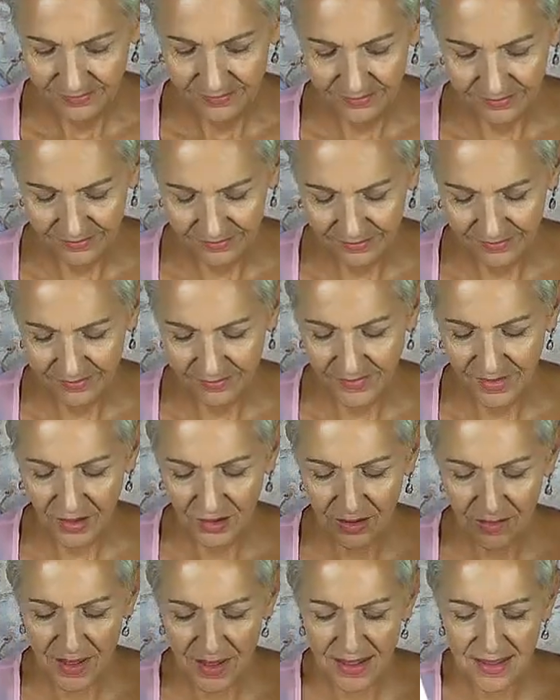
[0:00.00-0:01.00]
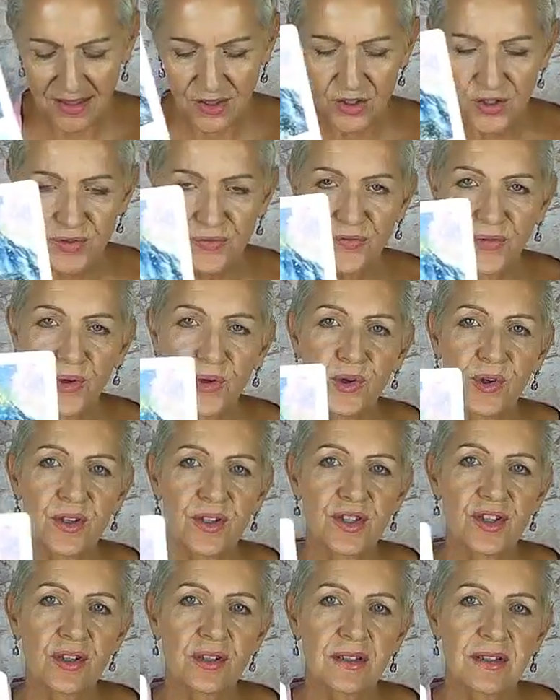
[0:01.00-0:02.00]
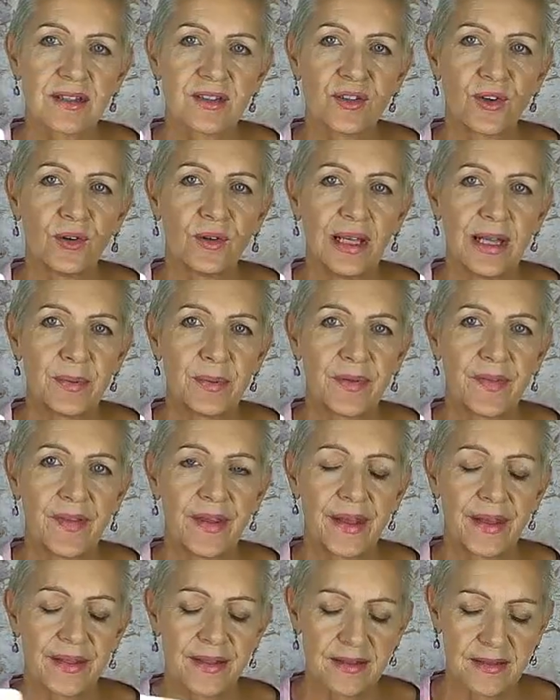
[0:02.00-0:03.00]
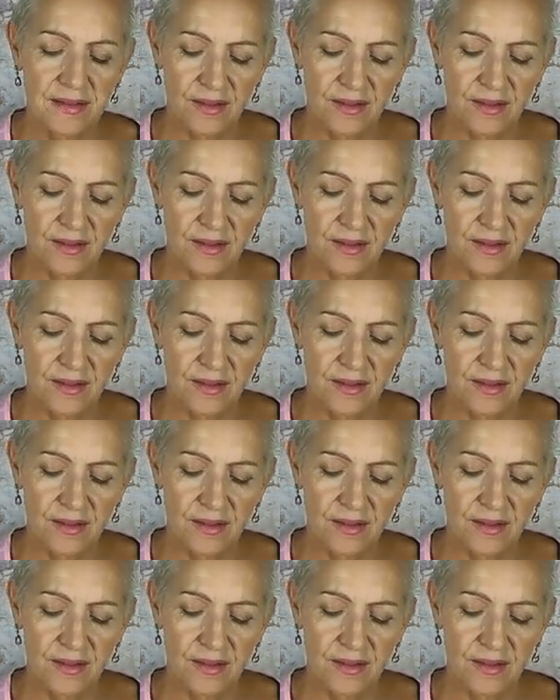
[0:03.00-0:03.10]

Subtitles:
You got a message to focus. You got a snow leopard there.